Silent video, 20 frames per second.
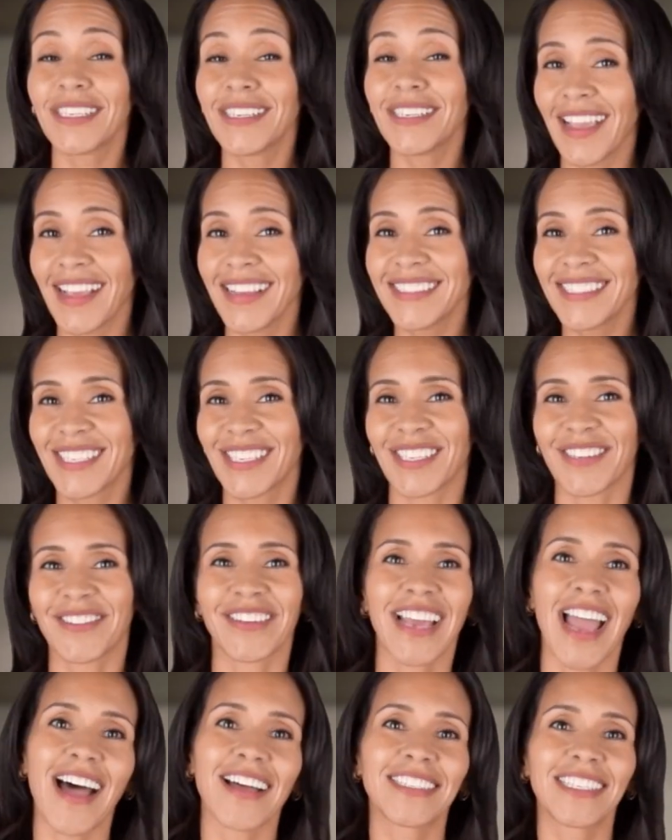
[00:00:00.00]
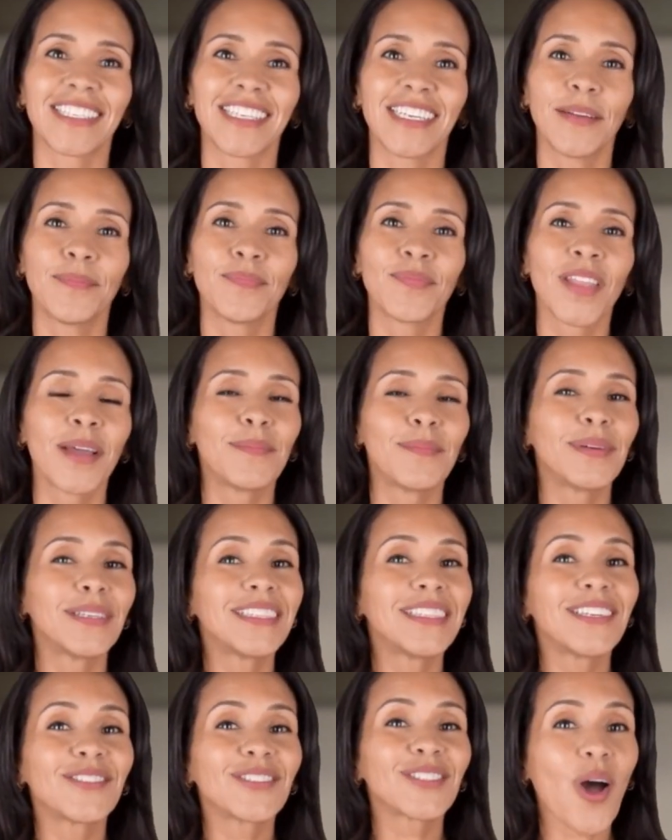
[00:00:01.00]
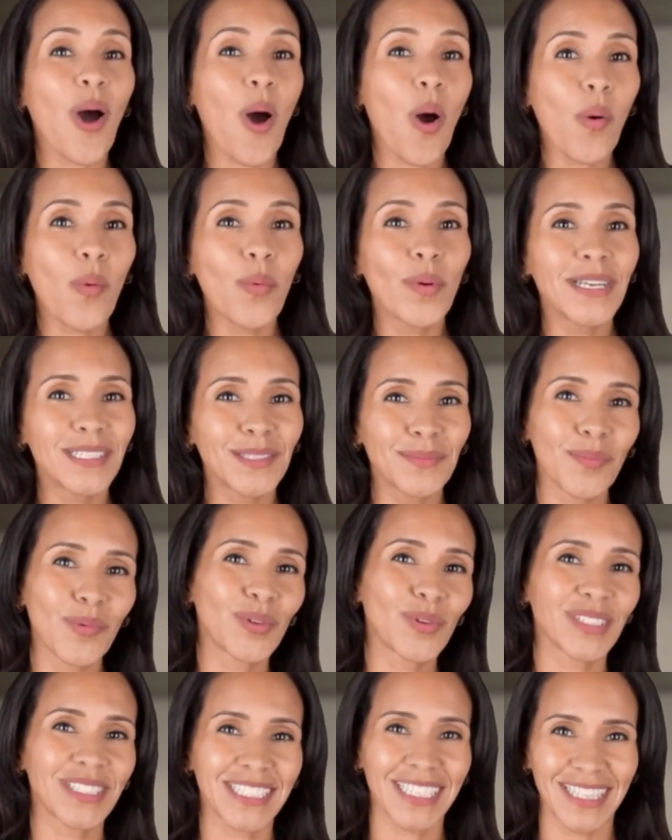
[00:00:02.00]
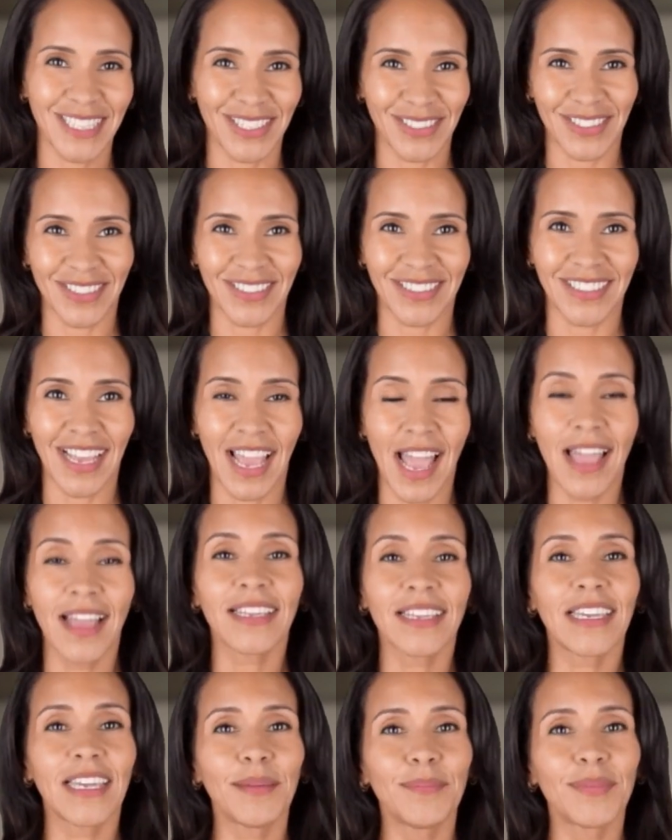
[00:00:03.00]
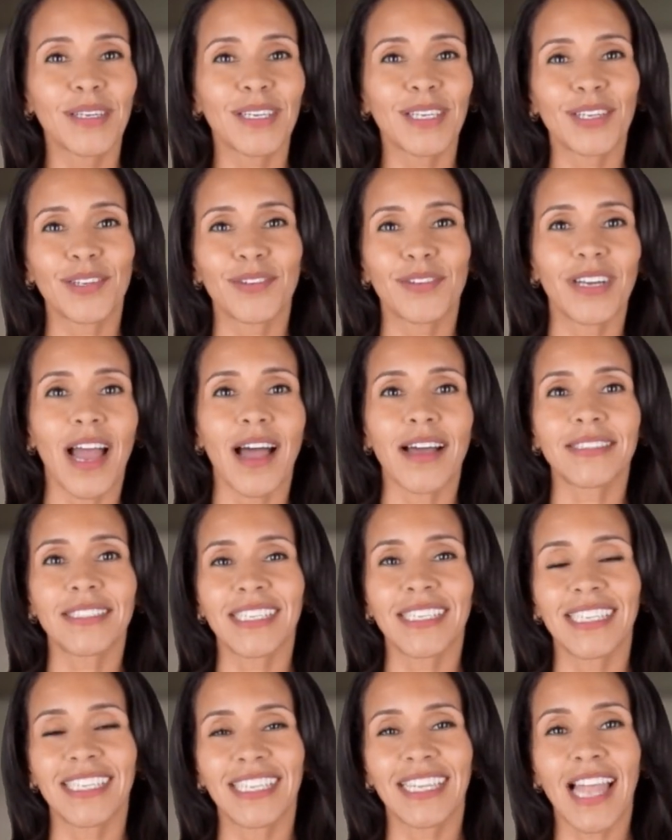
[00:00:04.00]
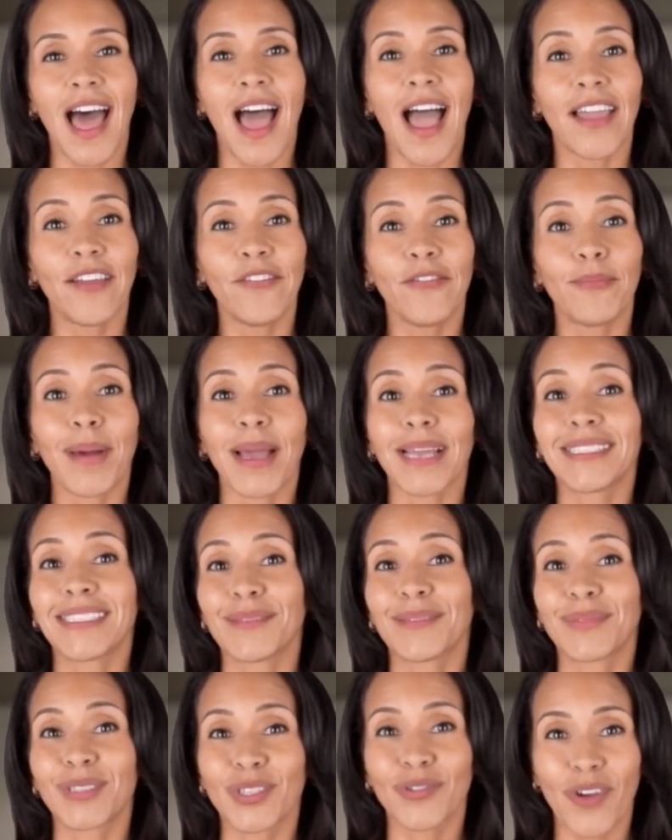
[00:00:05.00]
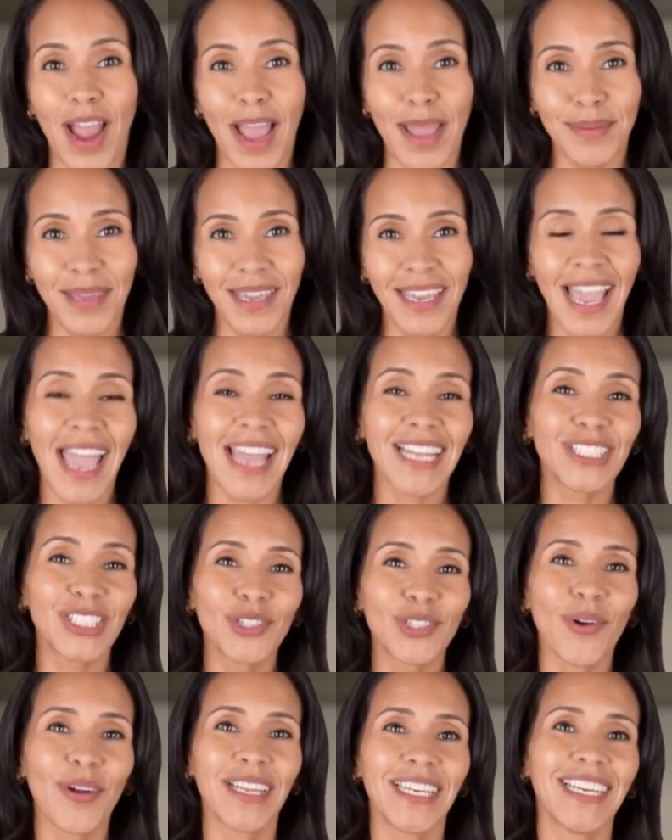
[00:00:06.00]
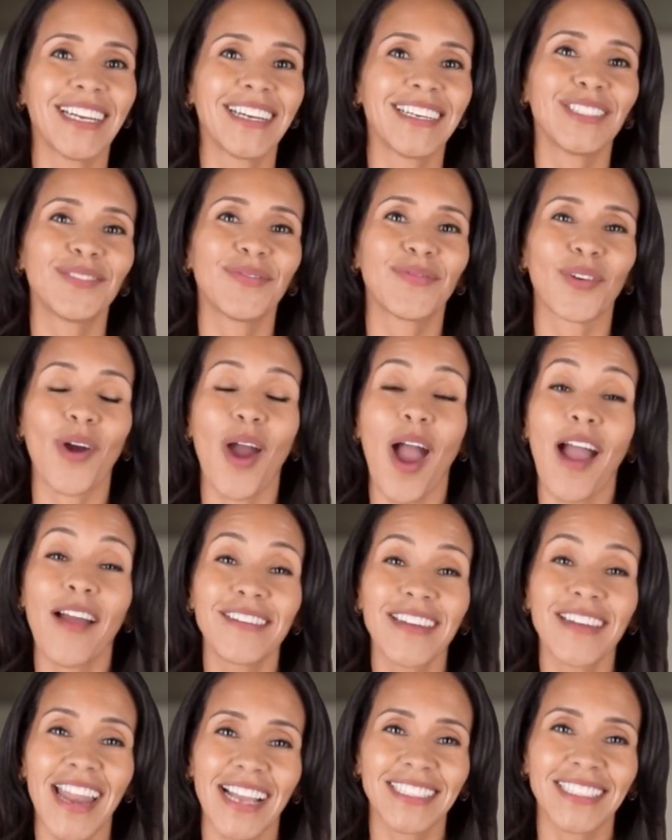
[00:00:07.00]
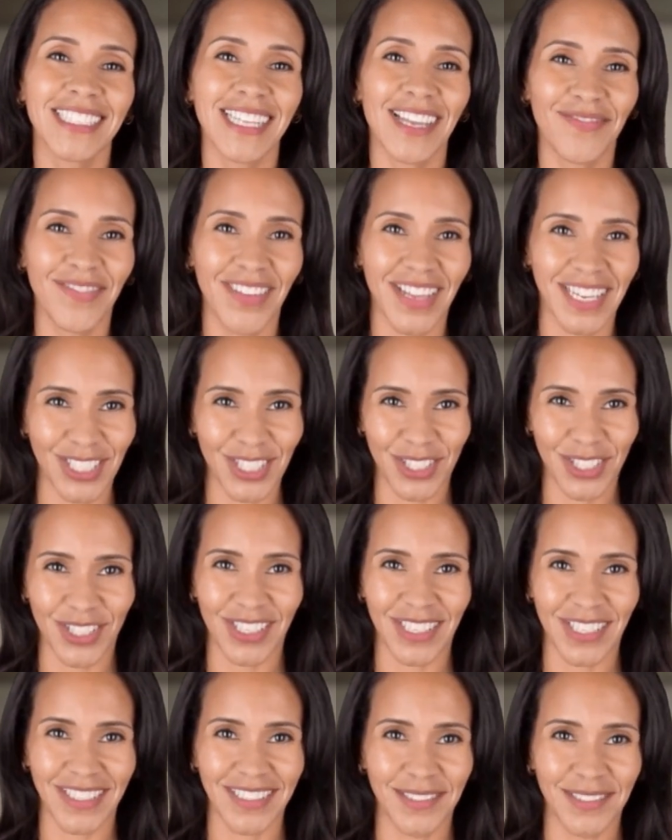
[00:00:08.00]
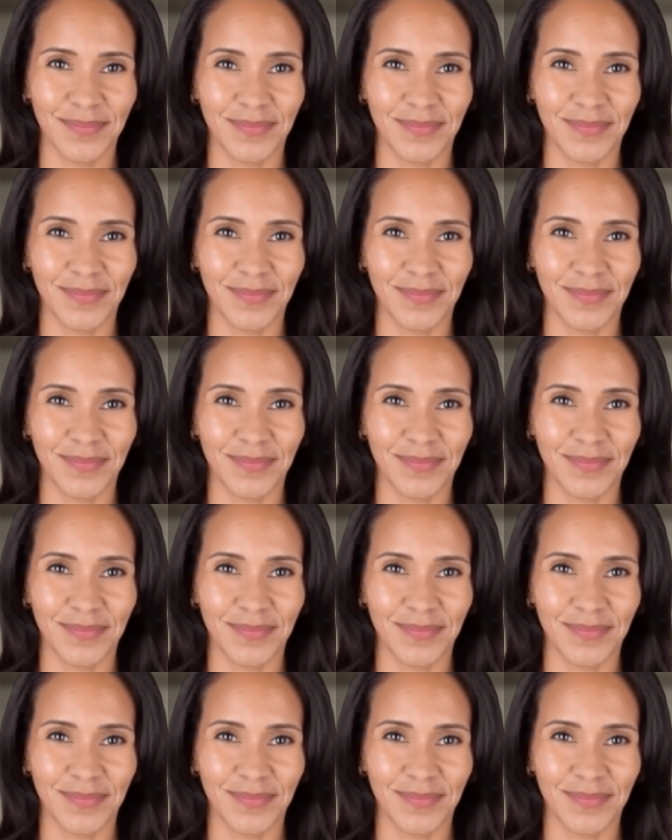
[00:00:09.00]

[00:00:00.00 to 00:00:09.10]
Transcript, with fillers: today's curiosity, but there's always more to learn. Keep the curiosity alive by subscribing and joining us for our next adventure.